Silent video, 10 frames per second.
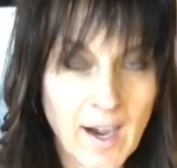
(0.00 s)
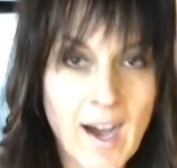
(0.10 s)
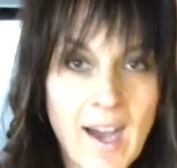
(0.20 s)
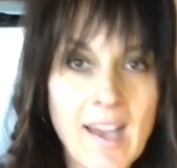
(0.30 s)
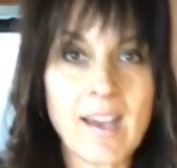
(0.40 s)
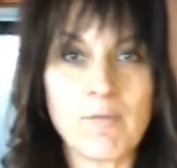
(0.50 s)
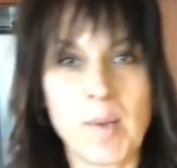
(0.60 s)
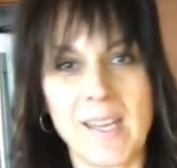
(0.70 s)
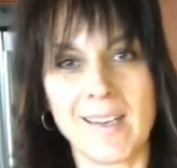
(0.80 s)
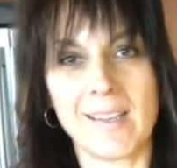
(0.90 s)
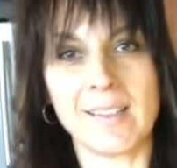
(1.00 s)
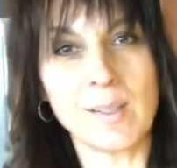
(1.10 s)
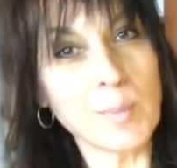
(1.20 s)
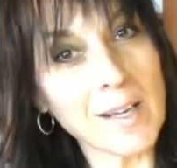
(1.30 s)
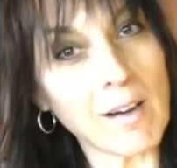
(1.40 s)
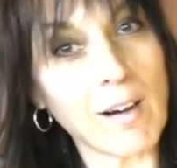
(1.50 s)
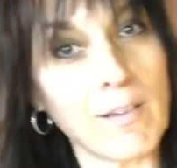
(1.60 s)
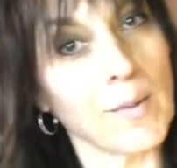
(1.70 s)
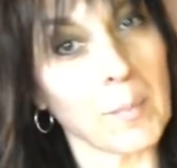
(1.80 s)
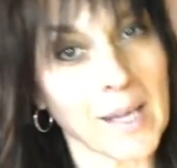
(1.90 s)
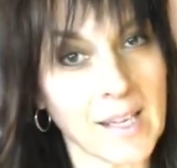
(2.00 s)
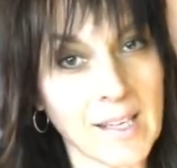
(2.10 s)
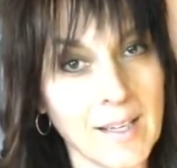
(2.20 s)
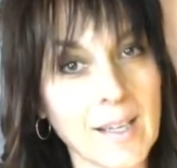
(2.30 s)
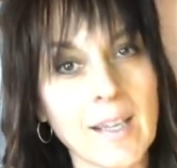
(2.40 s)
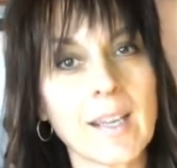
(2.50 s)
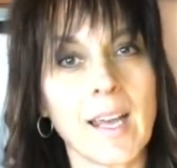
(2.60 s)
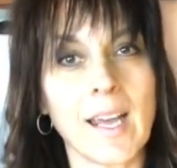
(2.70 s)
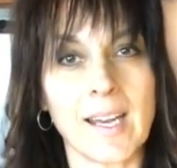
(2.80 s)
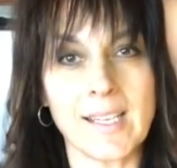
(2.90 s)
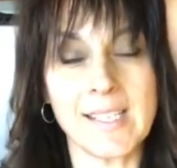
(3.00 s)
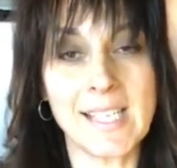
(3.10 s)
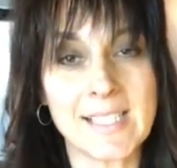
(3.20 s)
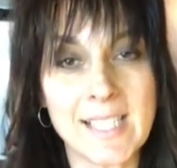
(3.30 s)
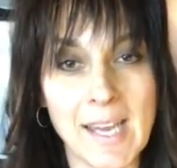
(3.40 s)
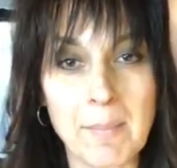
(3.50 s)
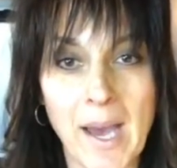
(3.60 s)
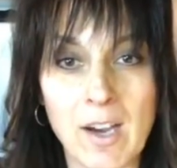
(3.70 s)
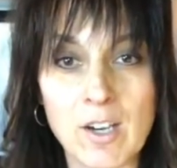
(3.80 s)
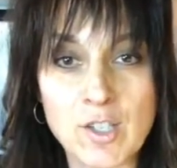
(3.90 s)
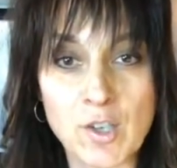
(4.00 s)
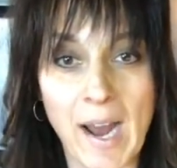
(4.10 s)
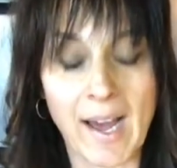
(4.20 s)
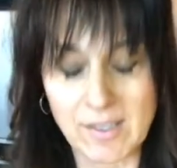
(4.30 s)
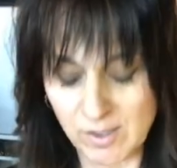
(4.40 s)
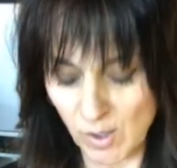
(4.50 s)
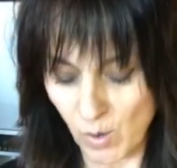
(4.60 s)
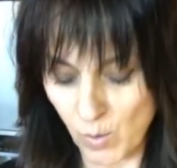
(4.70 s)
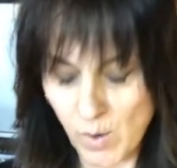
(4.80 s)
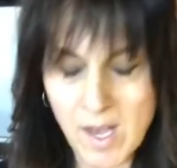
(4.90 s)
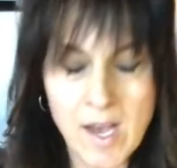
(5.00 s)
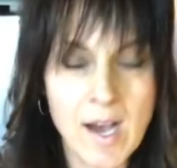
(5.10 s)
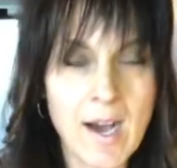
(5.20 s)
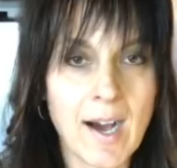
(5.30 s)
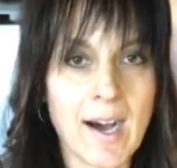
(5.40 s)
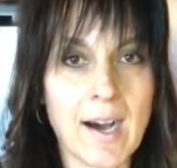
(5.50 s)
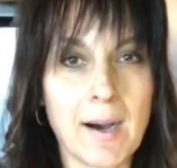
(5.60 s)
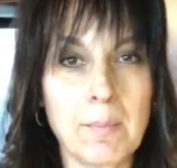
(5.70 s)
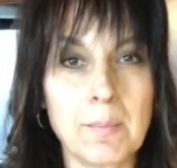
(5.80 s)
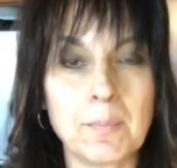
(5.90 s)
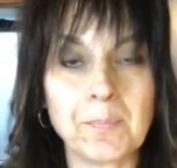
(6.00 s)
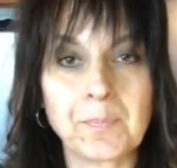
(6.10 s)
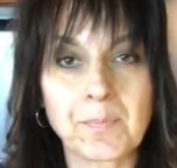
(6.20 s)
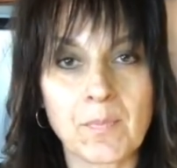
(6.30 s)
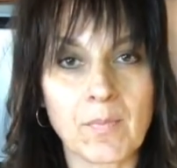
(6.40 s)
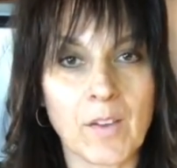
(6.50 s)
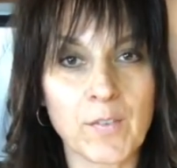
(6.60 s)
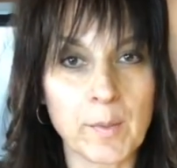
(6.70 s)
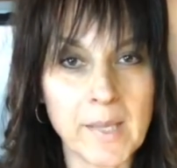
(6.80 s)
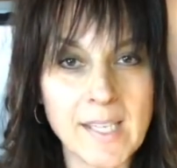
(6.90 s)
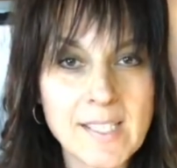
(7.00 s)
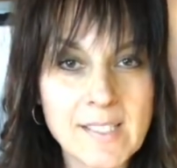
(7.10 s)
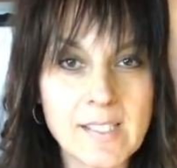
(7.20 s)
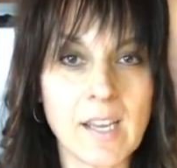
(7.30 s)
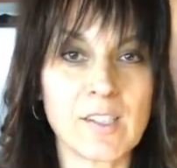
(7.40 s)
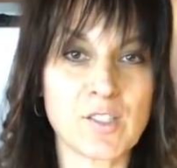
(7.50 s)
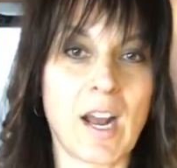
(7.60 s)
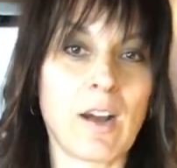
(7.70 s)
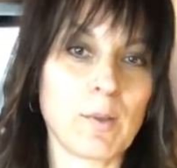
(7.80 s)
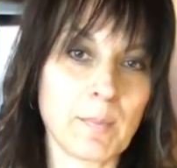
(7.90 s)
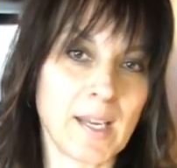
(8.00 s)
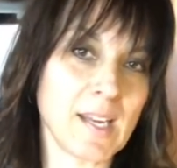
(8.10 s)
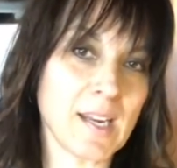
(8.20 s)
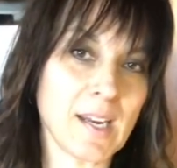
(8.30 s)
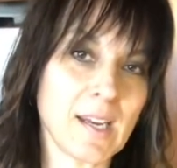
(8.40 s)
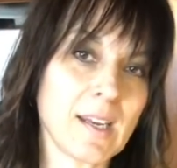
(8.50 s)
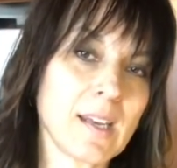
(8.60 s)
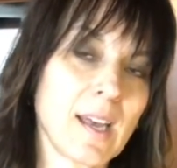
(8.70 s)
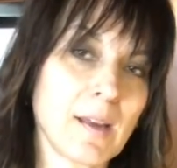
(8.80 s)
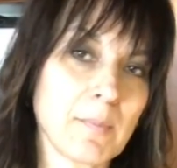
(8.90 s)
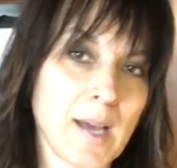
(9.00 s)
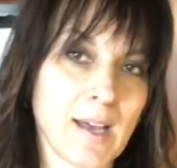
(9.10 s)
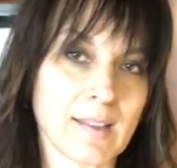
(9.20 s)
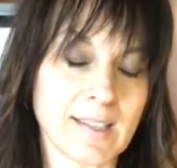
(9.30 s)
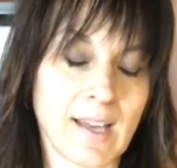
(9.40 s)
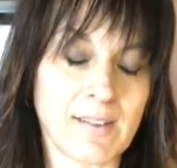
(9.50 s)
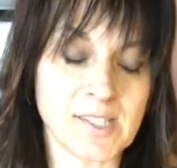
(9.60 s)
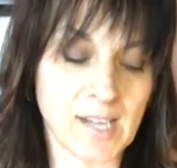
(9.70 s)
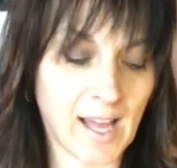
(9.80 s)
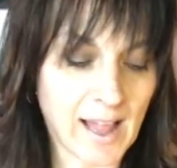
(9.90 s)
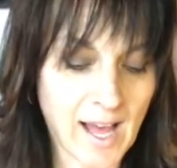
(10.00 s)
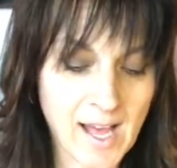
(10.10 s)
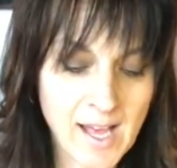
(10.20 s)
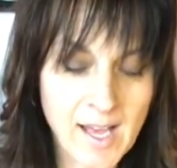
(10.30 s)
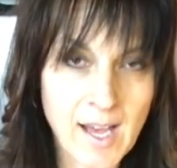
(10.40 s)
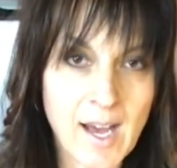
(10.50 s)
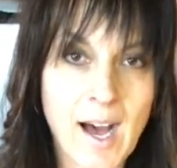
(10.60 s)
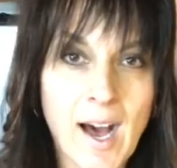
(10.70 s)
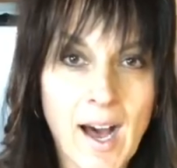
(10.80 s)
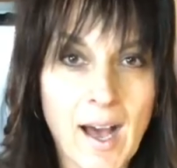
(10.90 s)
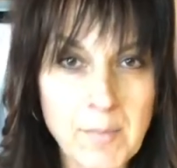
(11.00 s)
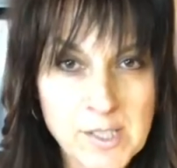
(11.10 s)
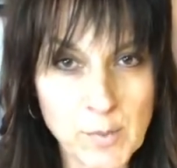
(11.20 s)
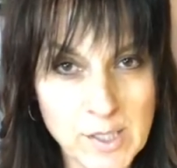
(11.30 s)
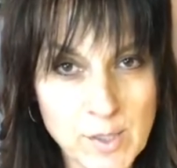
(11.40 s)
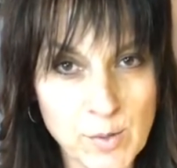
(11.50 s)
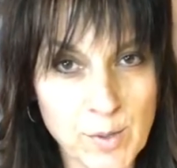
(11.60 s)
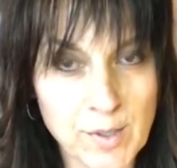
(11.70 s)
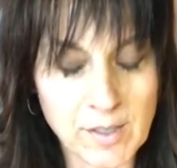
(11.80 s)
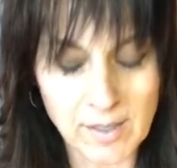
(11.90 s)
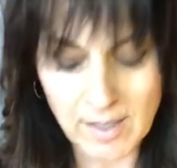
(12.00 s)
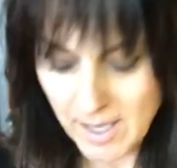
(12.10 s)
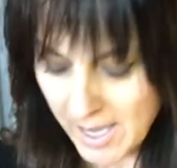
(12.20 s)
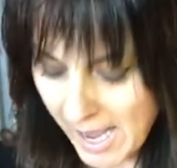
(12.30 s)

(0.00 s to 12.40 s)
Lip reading: I have been a little bit off on my eating and I need to get back on track. So for me to stay on track with my eating and my healthy lifestyle, I'm a sweet tooth girl.